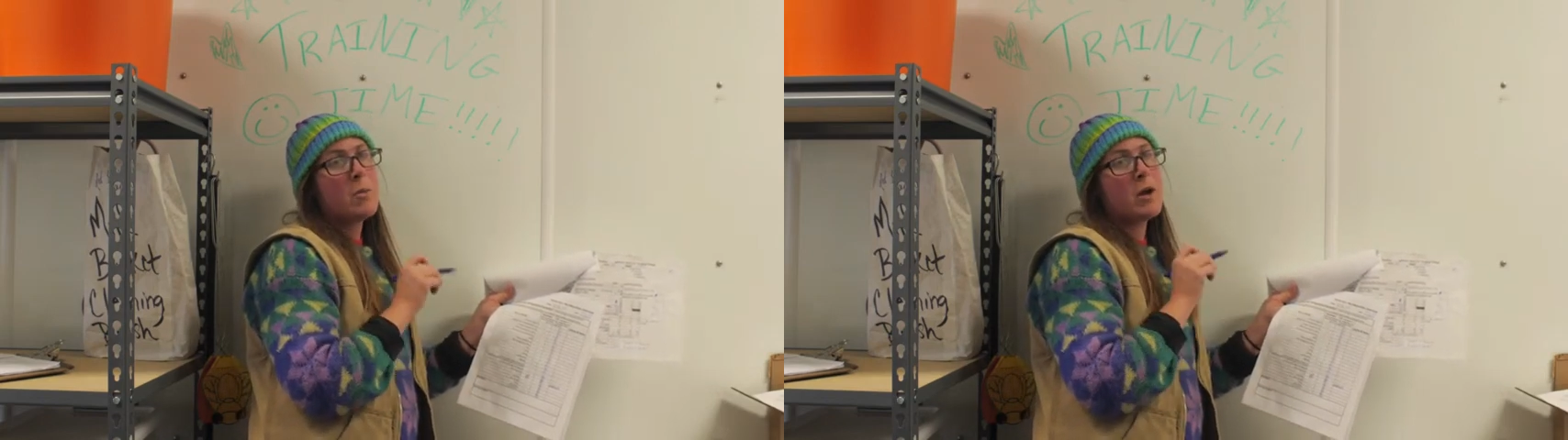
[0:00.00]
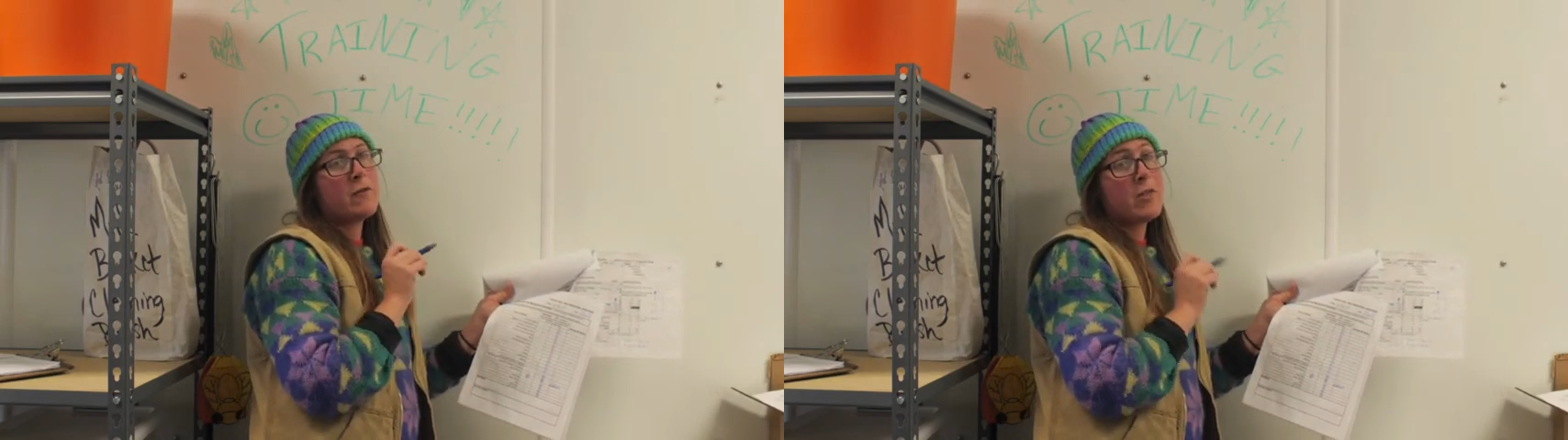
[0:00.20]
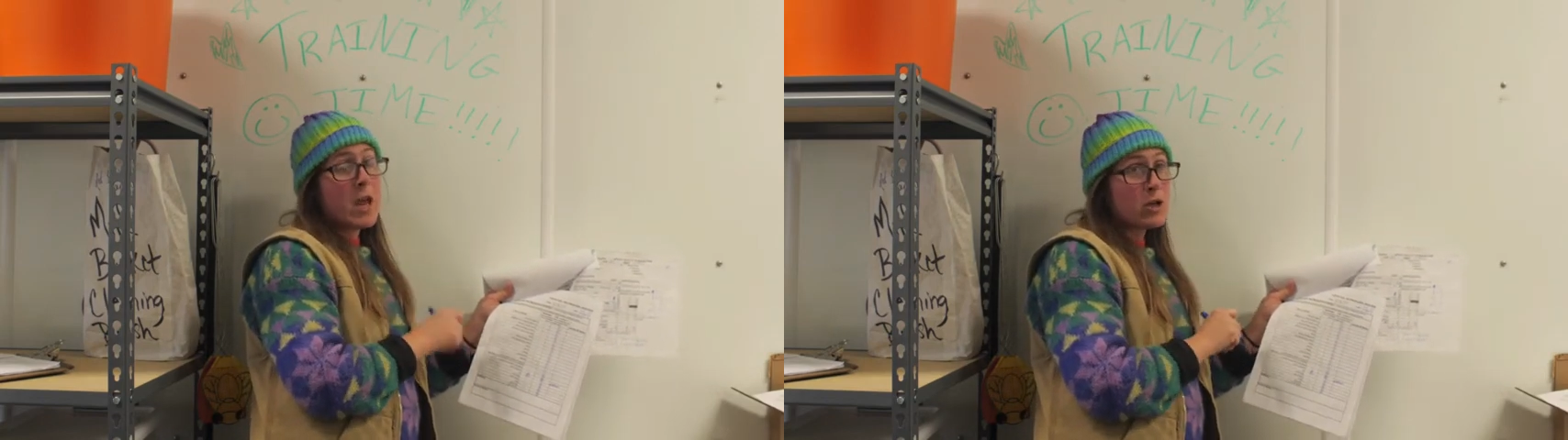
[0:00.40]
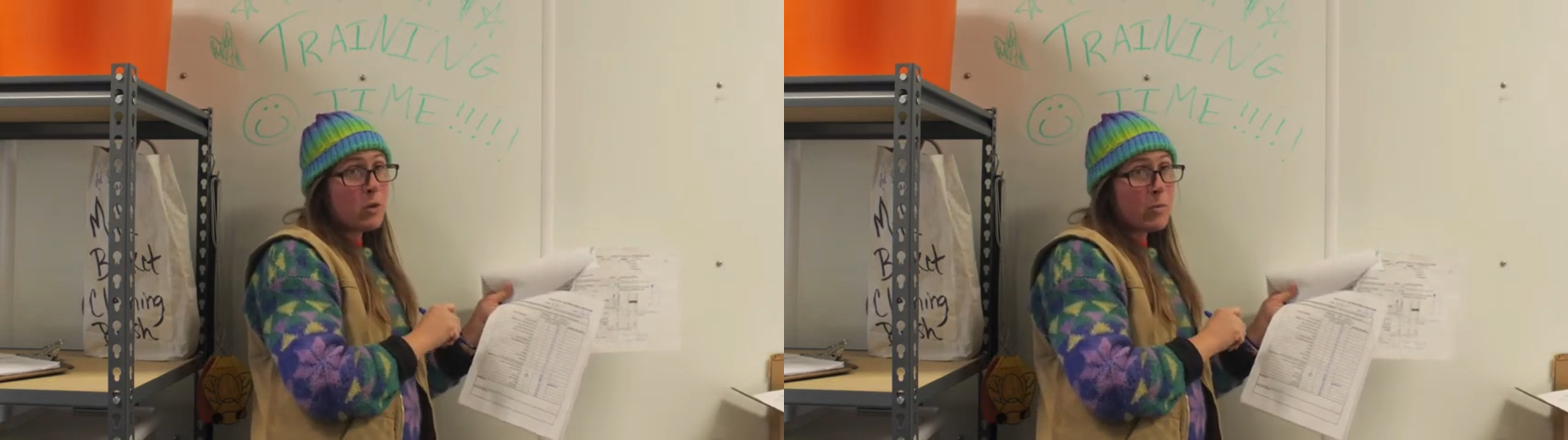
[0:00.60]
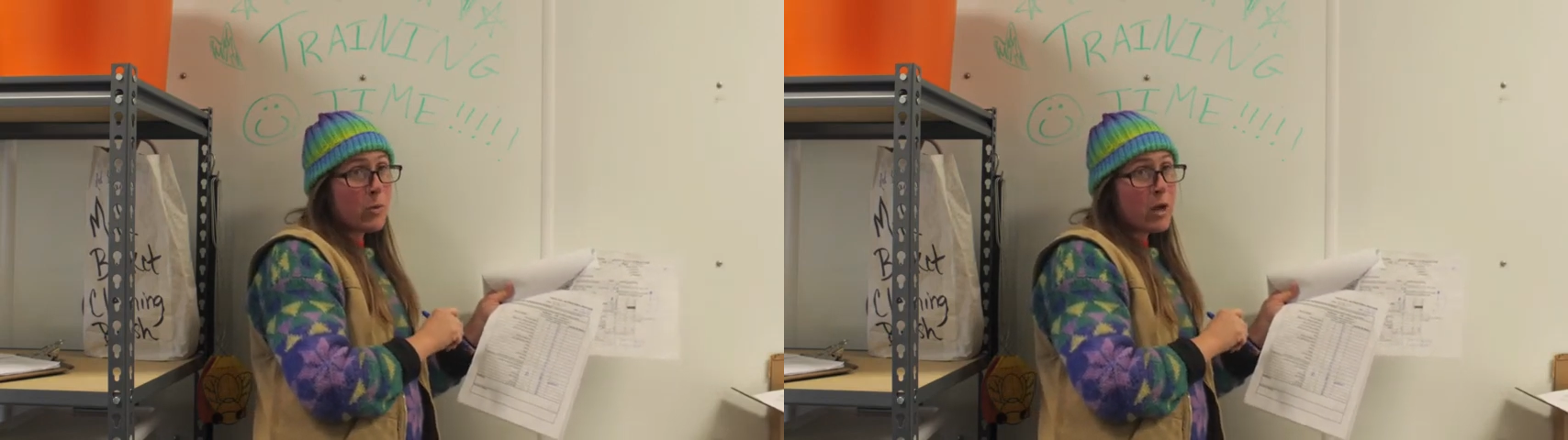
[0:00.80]
But if they
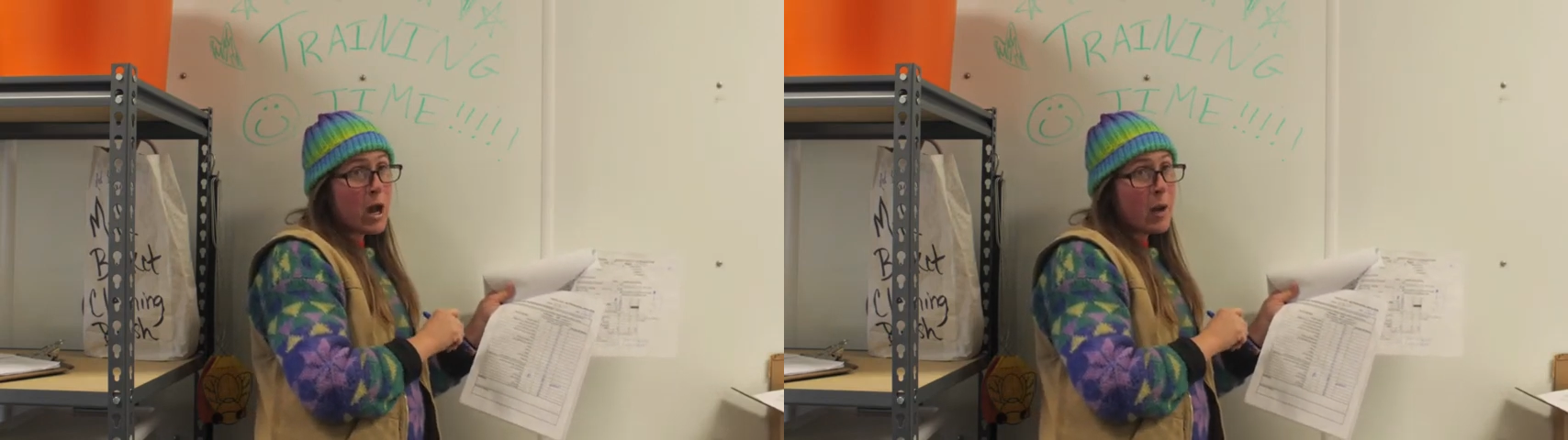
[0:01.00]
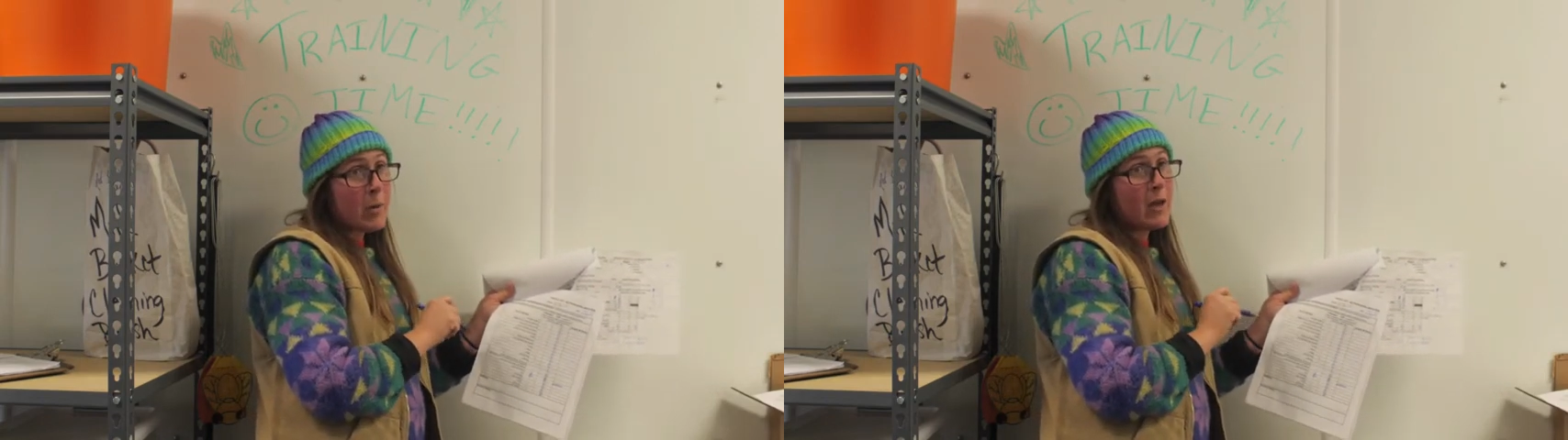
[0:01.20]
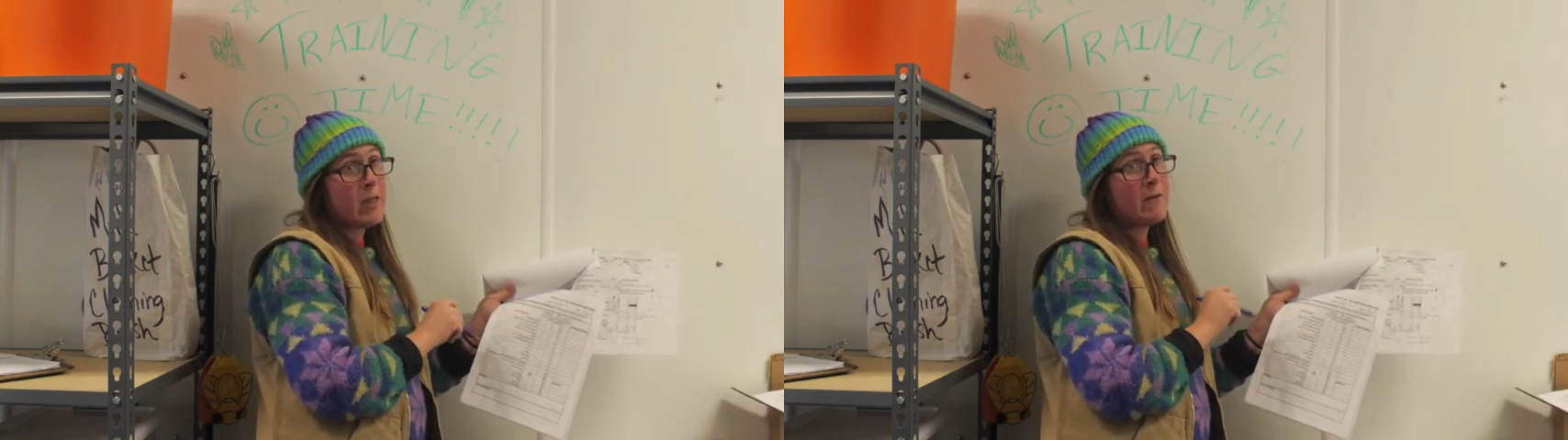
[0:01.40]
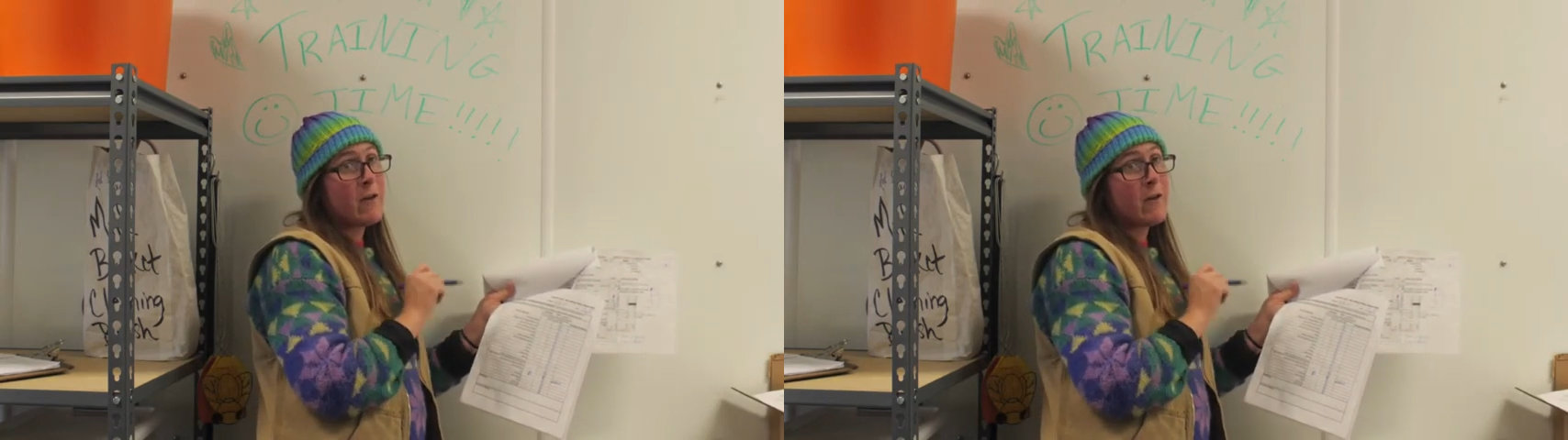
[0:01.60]
do a pre-op and they